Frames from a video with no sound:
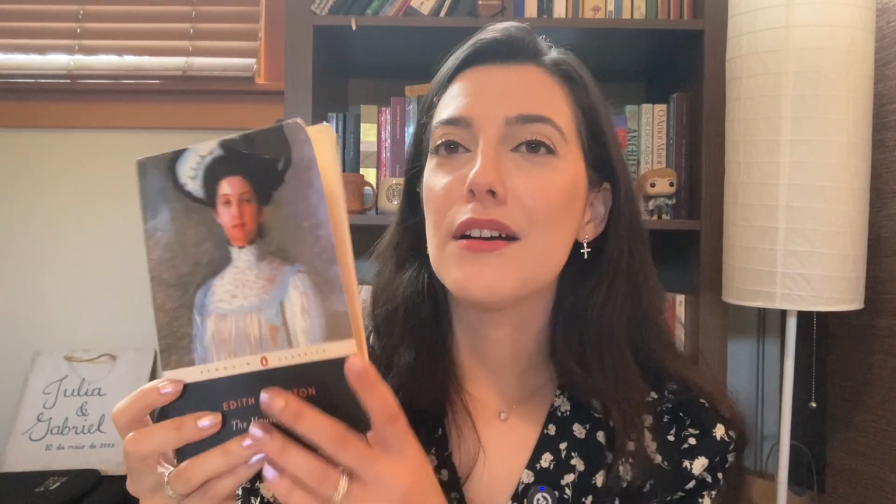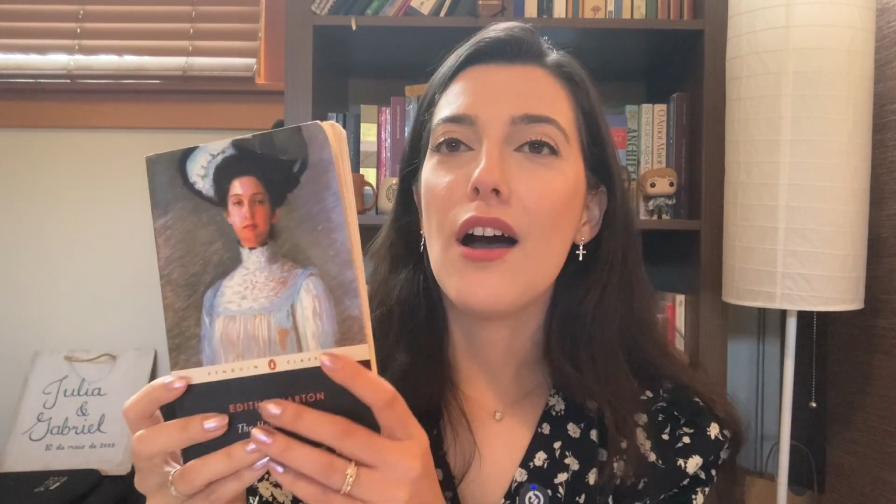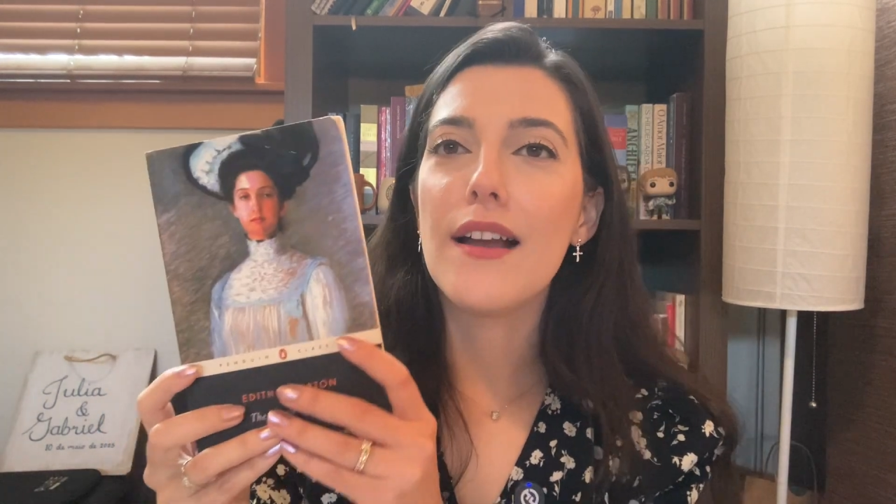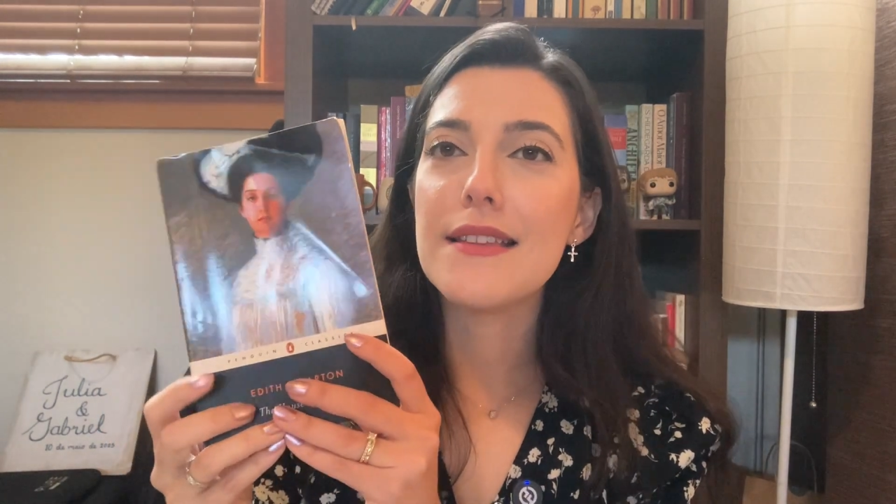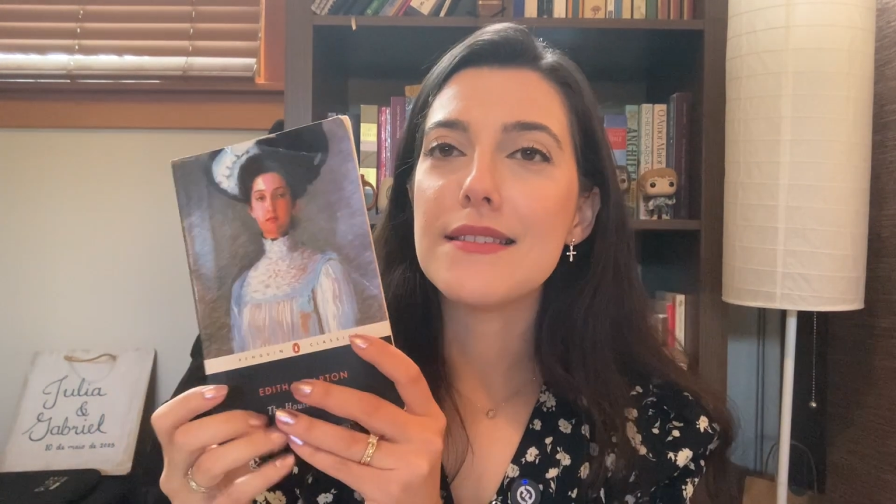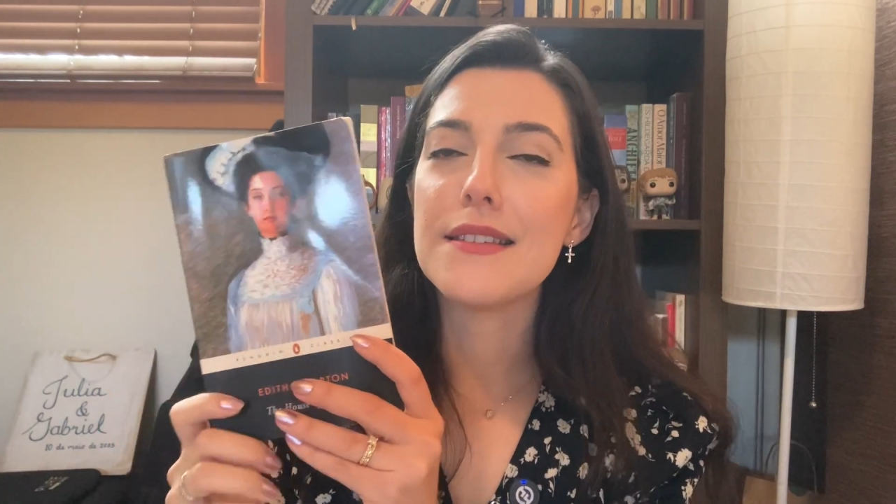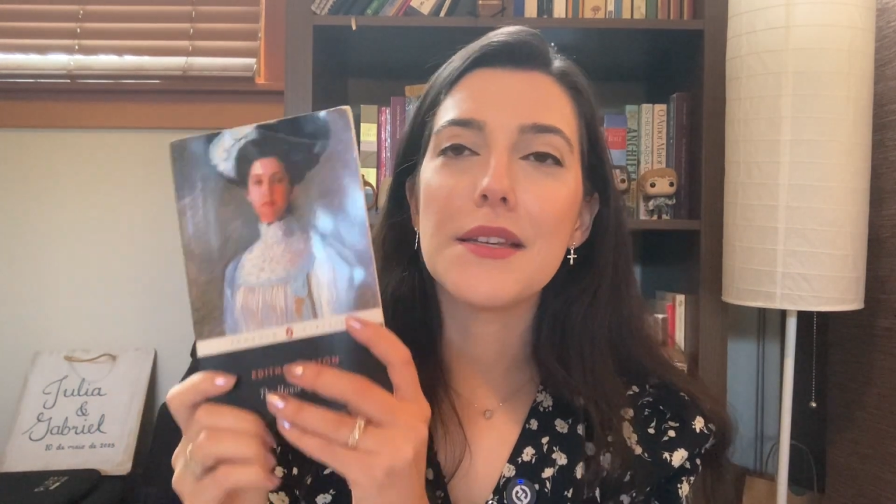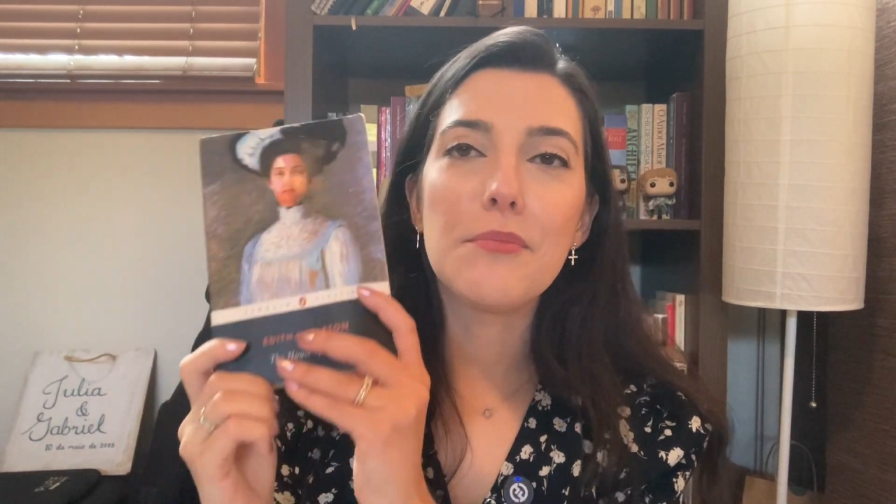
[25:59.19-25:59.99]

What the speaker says: honestly,